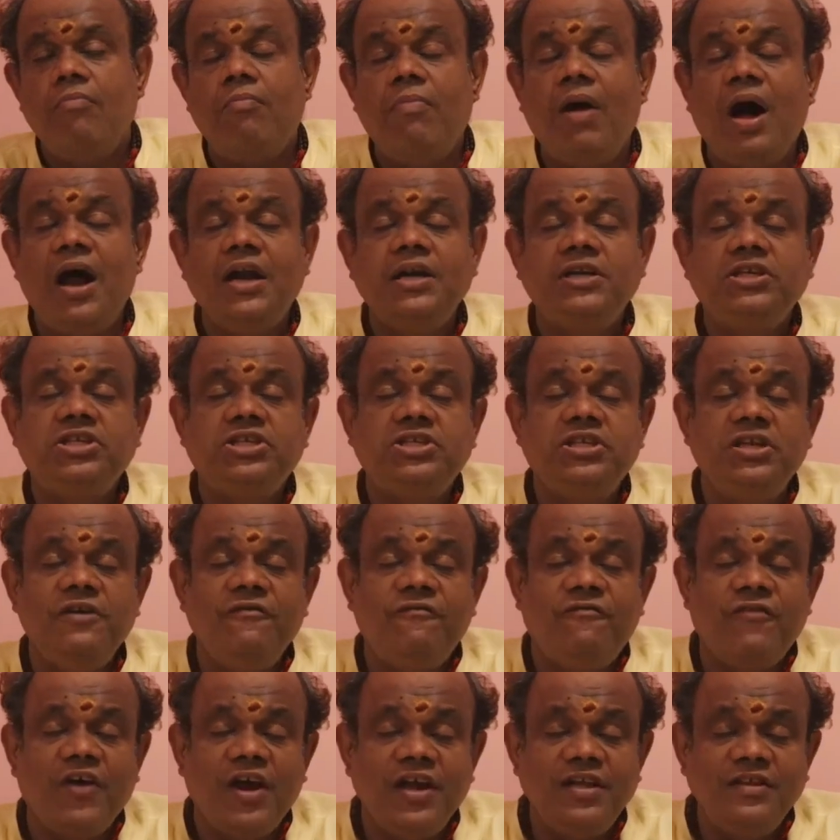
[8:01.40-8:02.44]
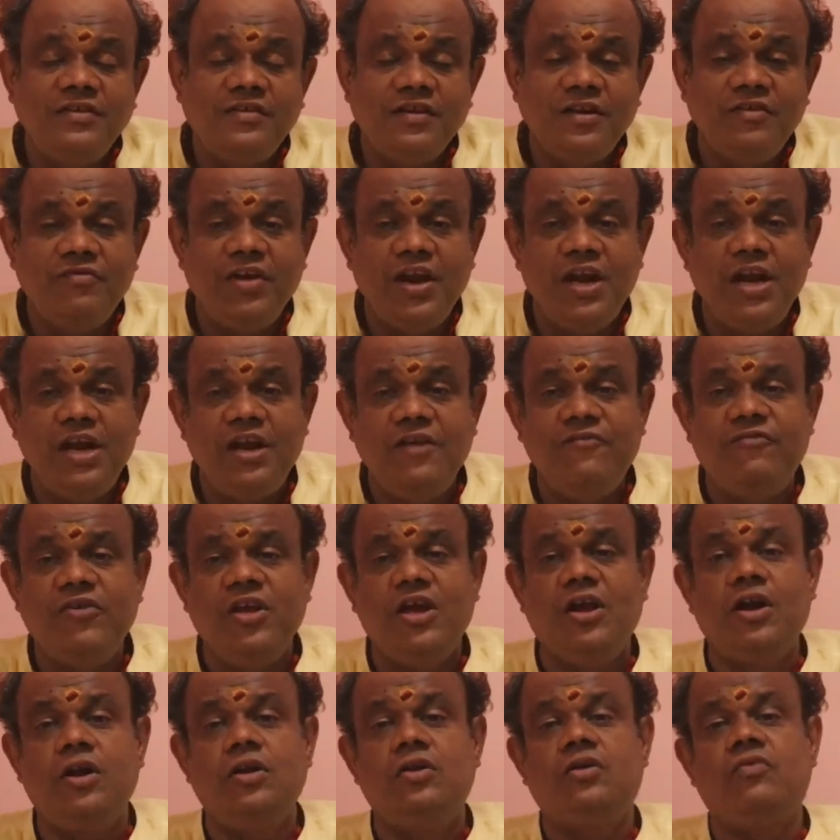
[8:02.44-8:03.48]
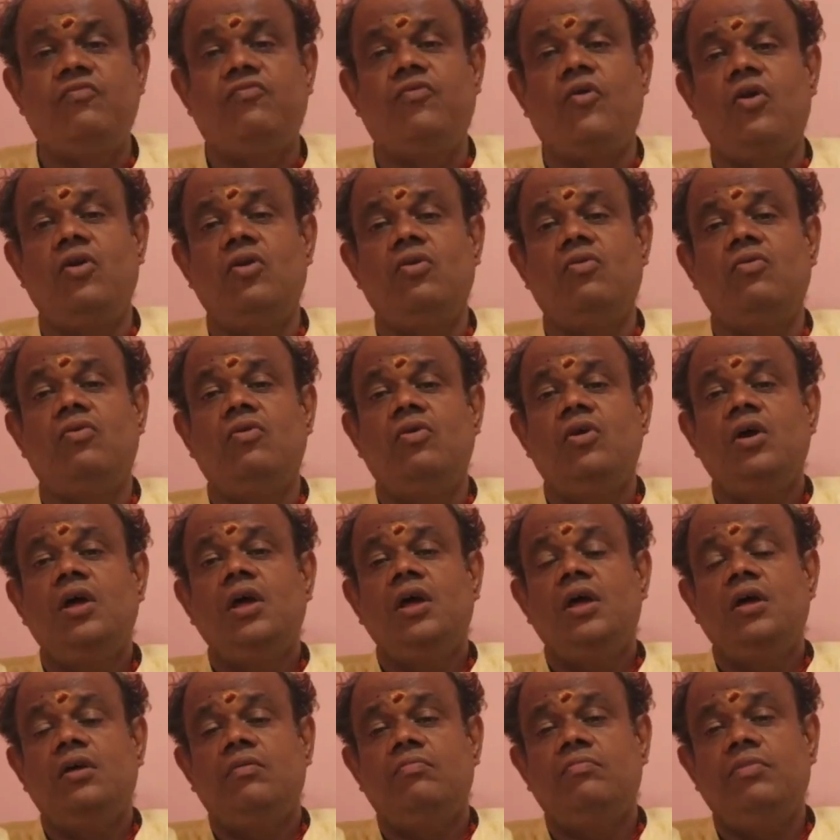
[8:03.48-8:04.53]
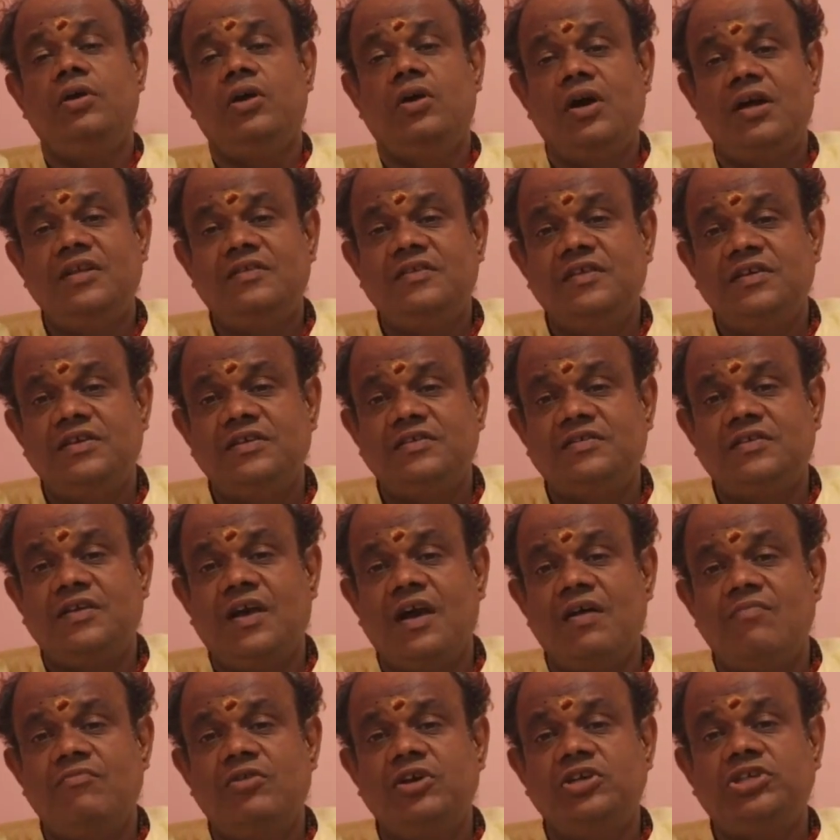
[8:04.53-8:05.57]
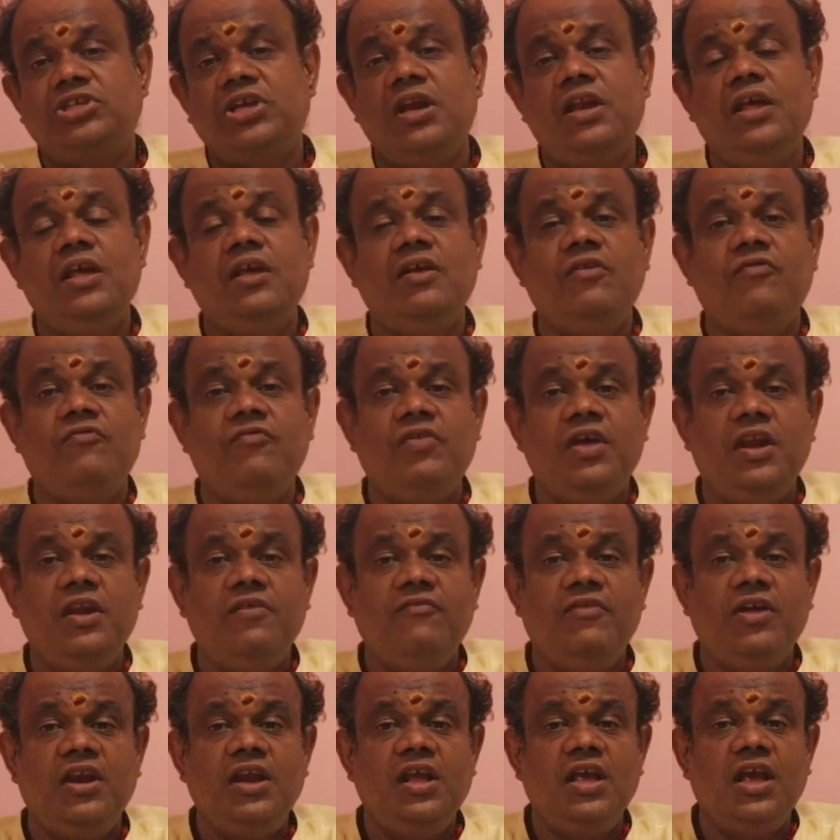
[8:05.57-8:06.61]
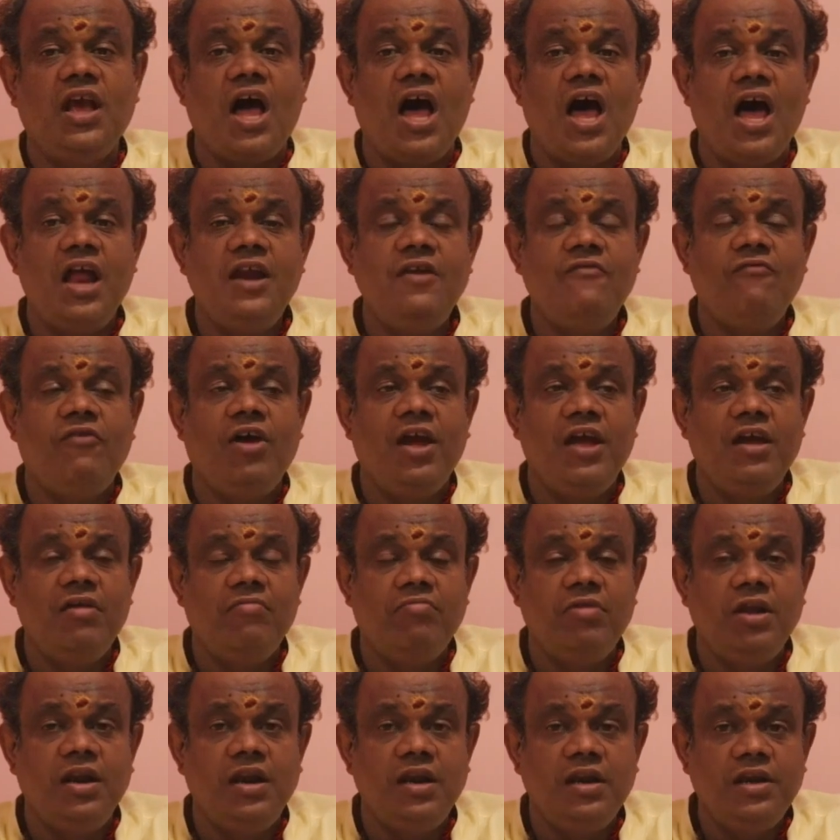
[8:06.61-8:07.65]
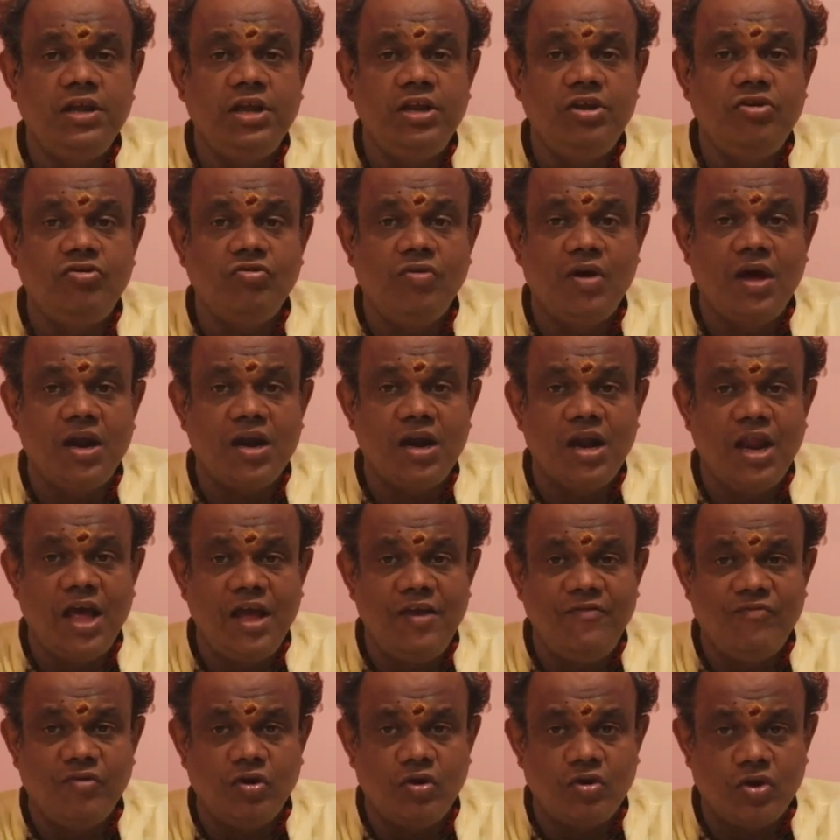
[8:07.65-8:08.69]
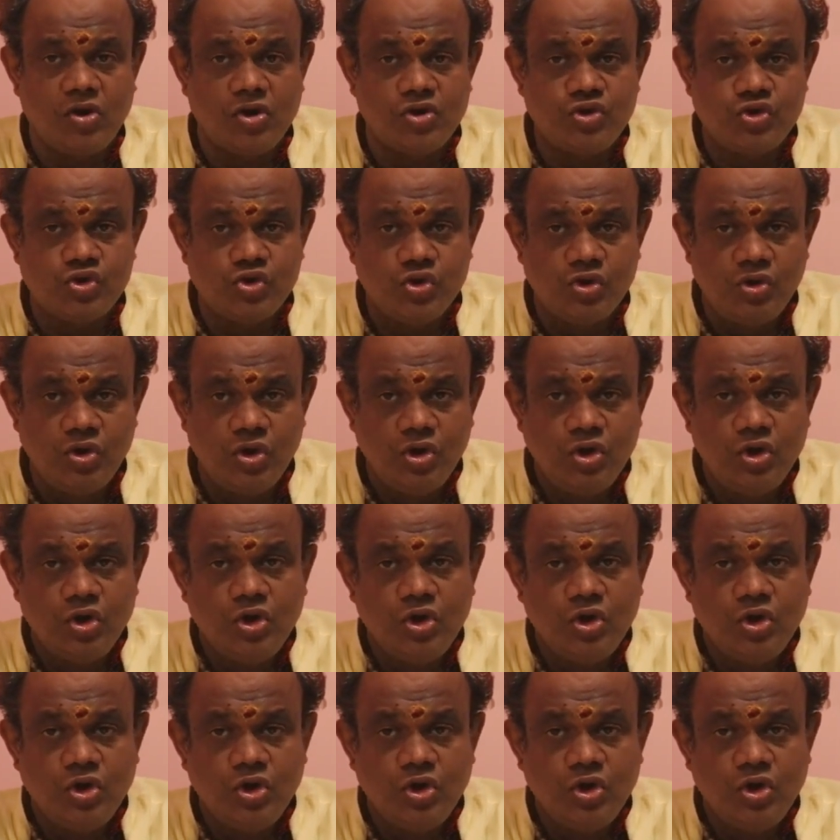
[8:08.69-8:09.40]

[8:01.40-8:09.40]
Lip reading: but she finds it very difficult to follow because it is commercially very, very unviable into her life across.